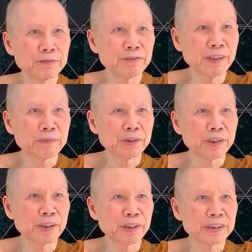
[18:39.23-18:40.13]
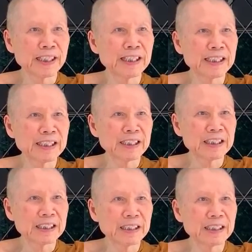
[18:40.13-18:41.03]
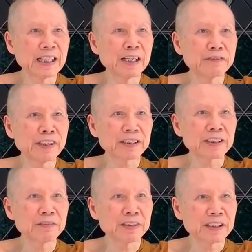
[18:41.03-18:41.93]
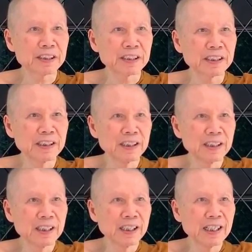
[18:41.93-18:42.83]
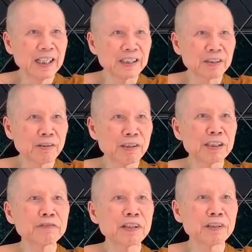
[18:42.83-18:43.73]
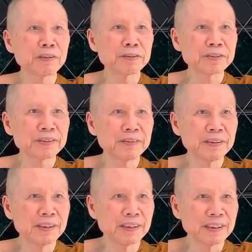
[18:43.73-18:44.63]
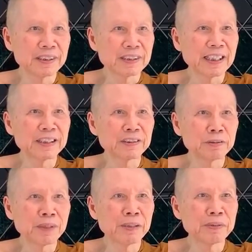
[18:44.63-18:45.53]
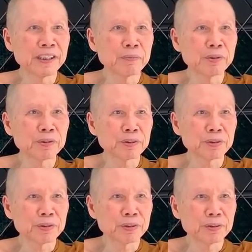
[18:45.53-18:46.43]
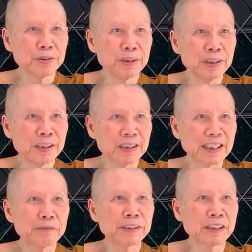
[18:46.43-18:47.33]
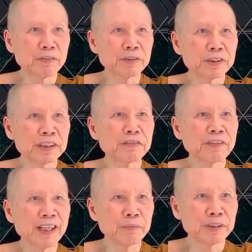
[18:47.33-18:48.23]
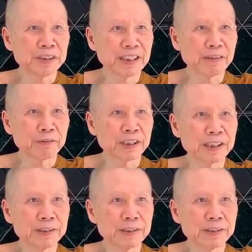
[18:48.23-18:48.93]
from your daily life activity and go live alone. Then you might be able to get rid of your defilement that way.